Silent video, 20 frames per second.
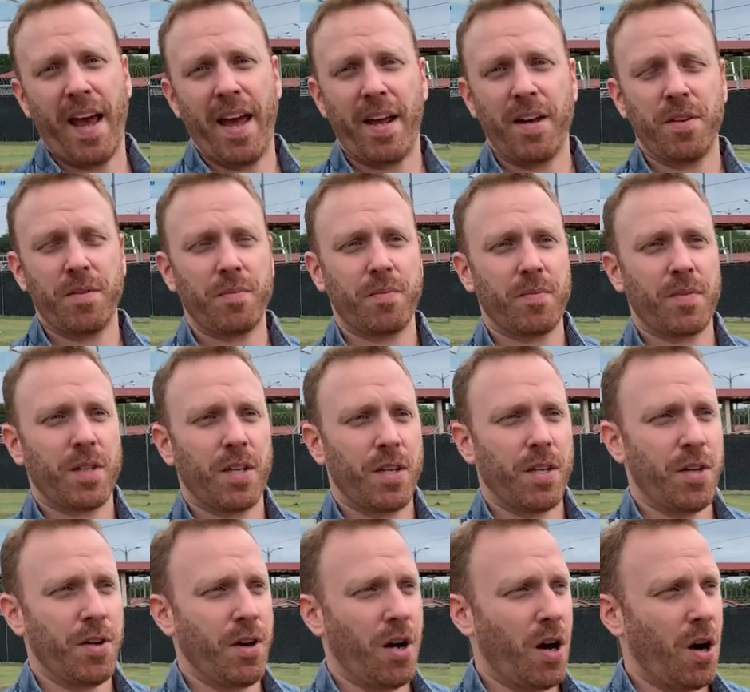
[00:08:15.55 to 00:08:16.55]
And,
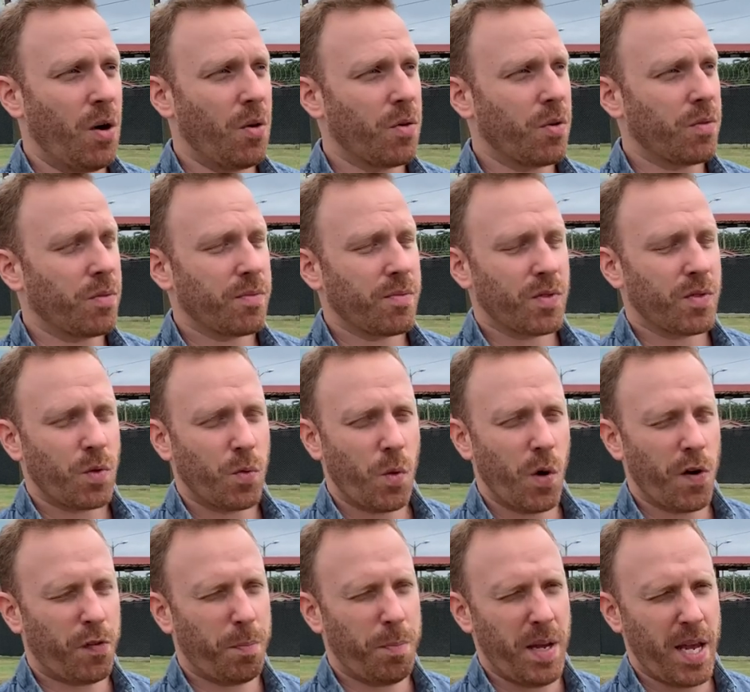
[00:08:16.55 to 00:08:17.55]
you know,
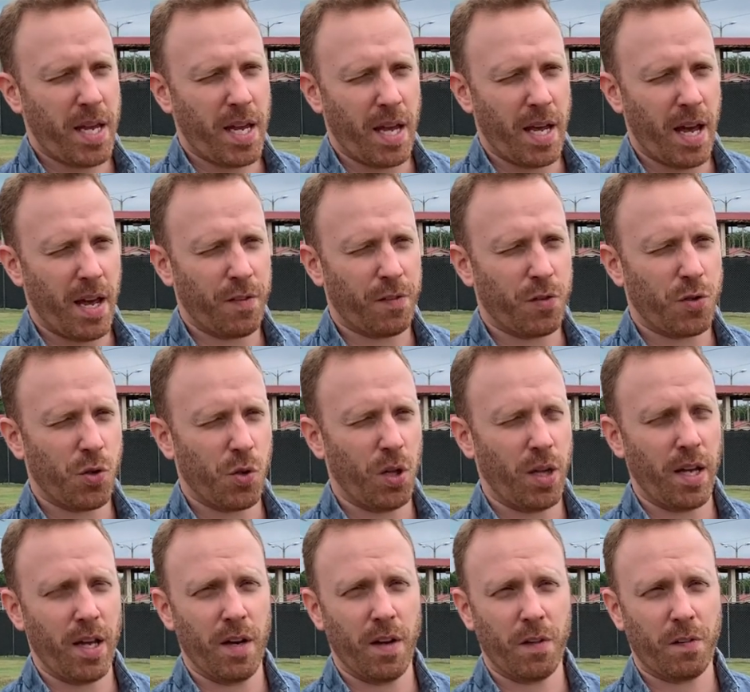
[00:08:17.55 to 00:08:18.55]
we're speaking as
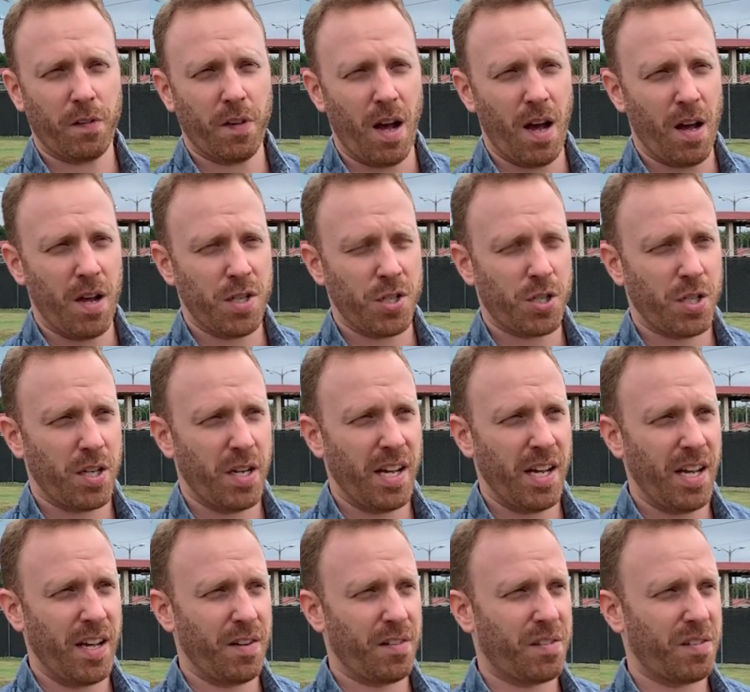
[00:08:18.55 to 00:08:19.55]
Julian Assange
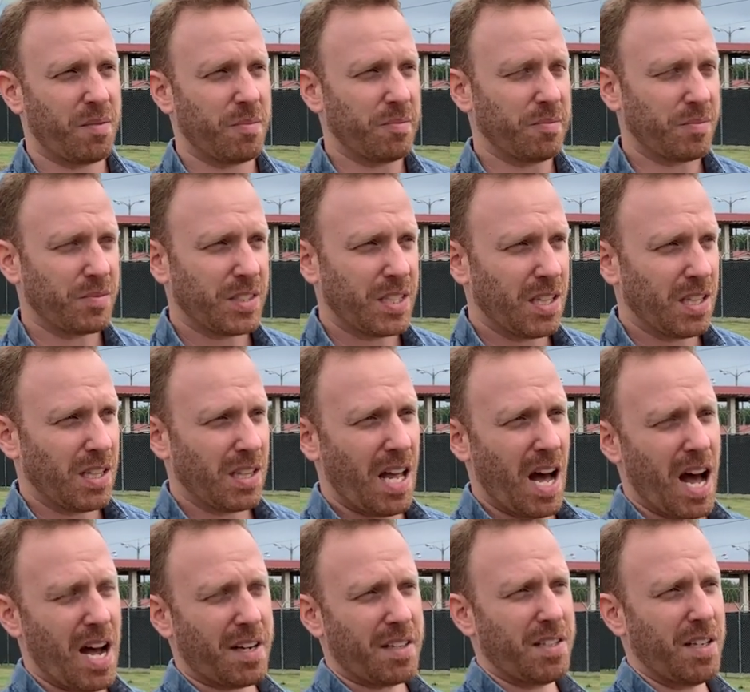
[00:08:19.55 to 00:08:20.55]
is
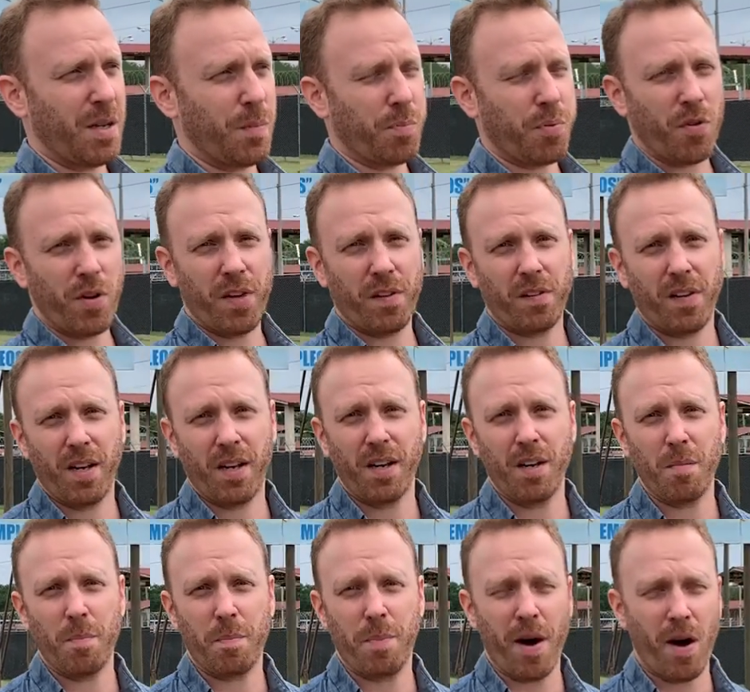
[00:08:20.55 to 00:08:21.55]
locked in a prison
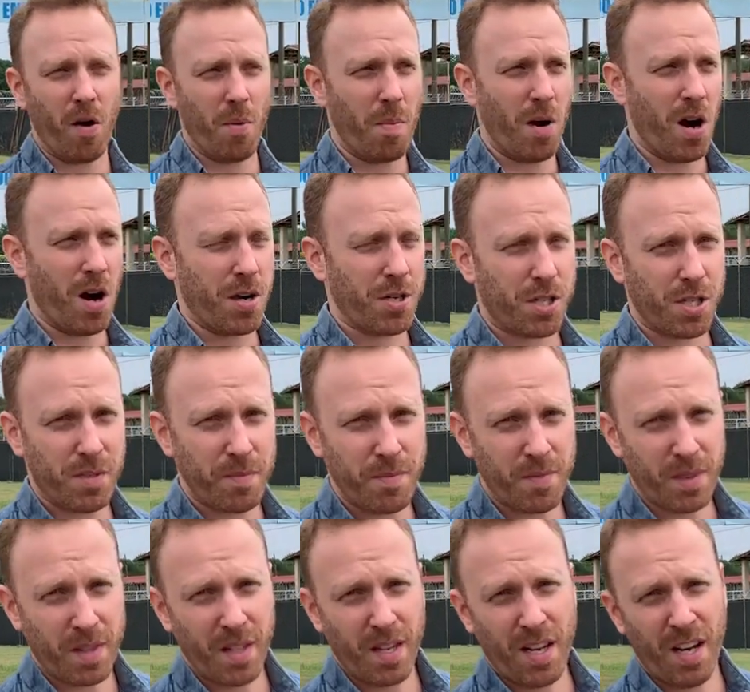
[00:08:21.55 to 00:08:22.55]
in Belmarsh
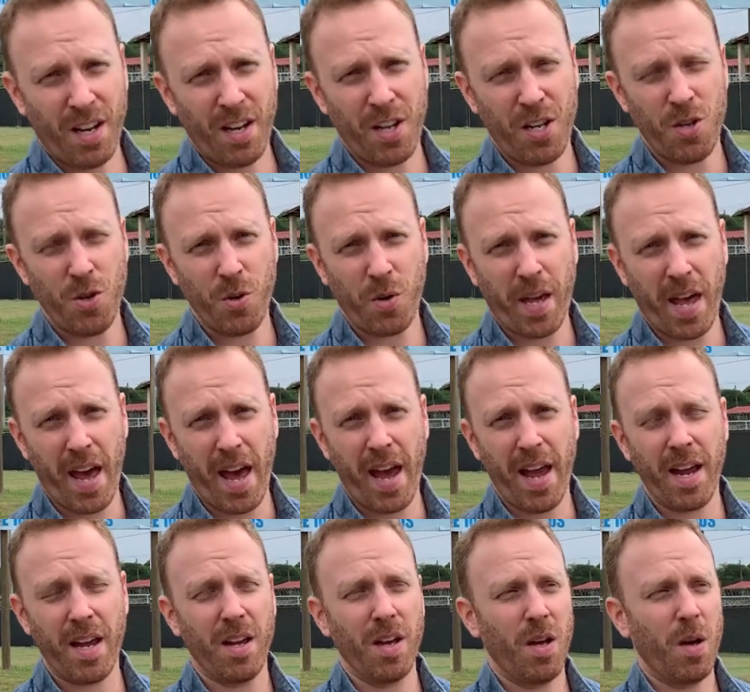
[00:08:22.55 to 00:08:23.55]
in the U K,
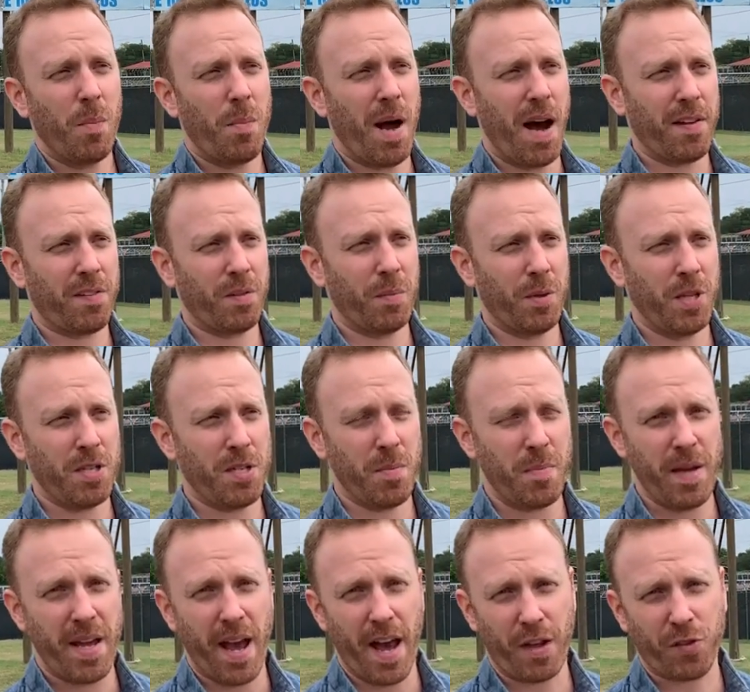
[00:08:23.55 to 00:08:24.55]
possibly to
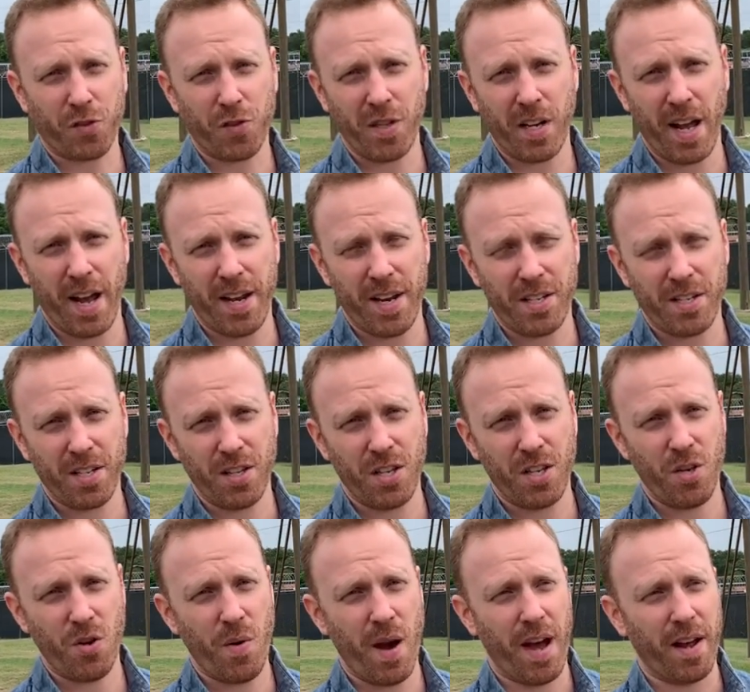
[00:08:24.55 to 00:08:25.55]
be extradited to
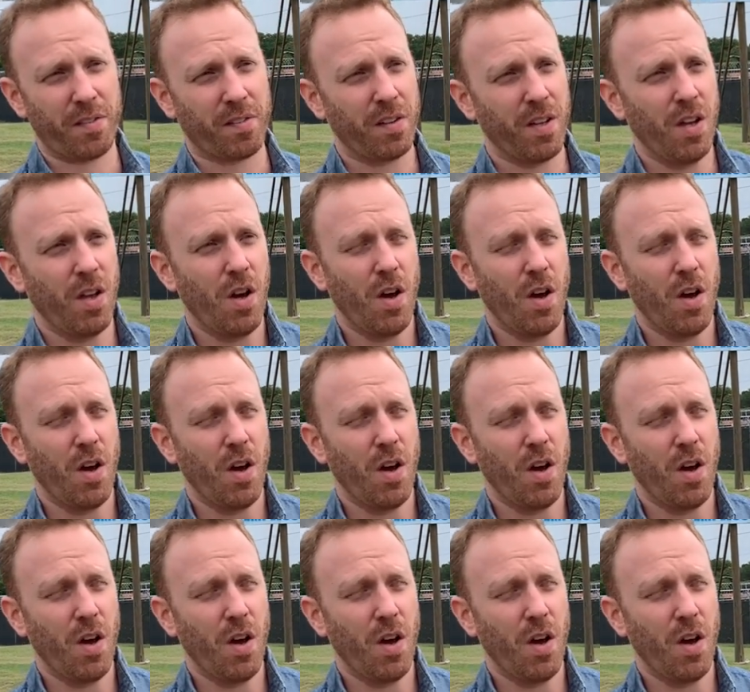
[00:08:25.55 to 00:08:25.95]
the U S